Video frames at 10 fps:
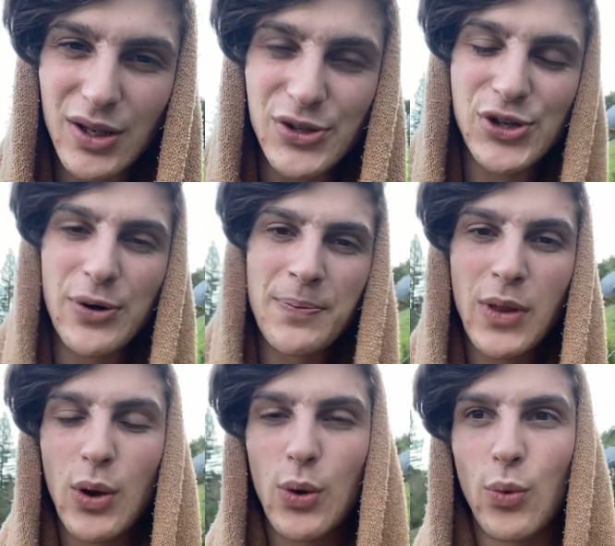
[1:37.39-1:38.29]
So
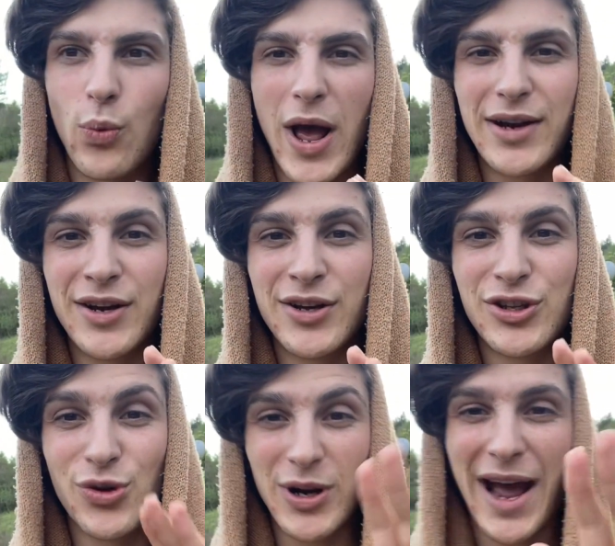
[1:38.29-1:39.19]

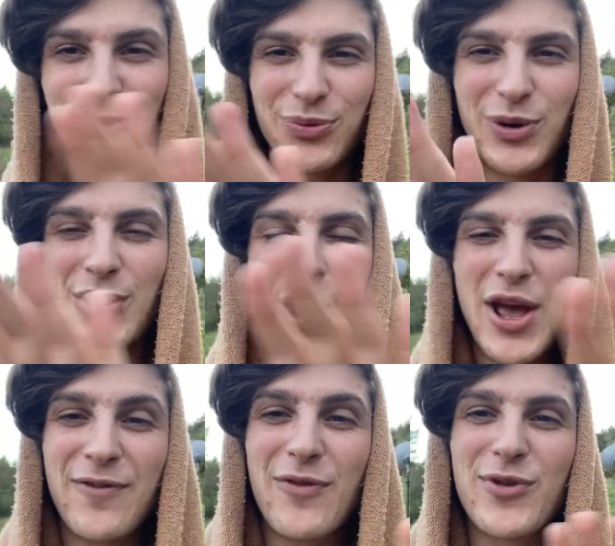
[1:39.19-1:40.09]

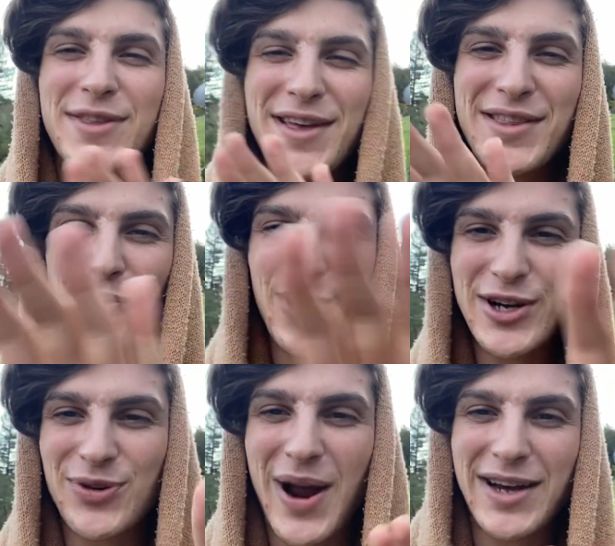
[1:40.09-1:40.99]
if everything that we're
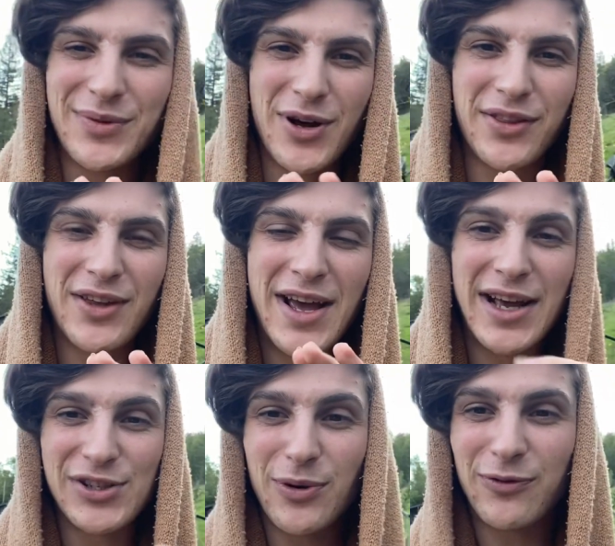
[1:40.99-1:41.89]
interacting with
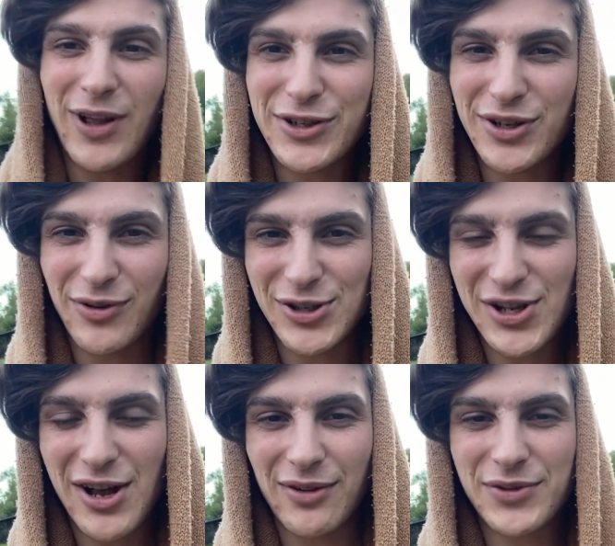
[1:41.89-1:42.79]
is a reflection of
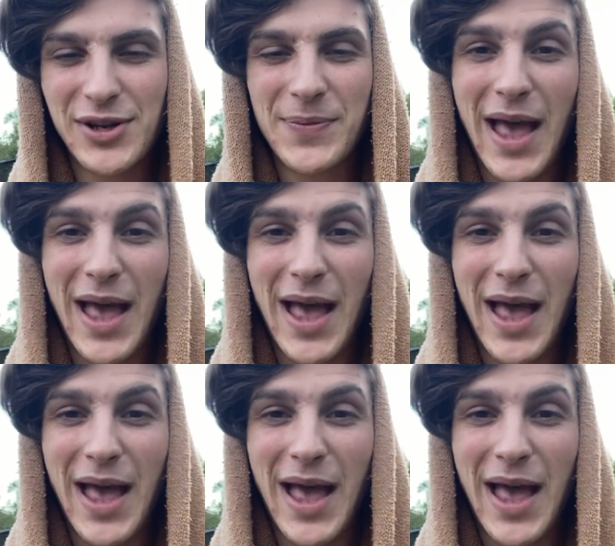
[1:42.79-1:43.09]
ourselves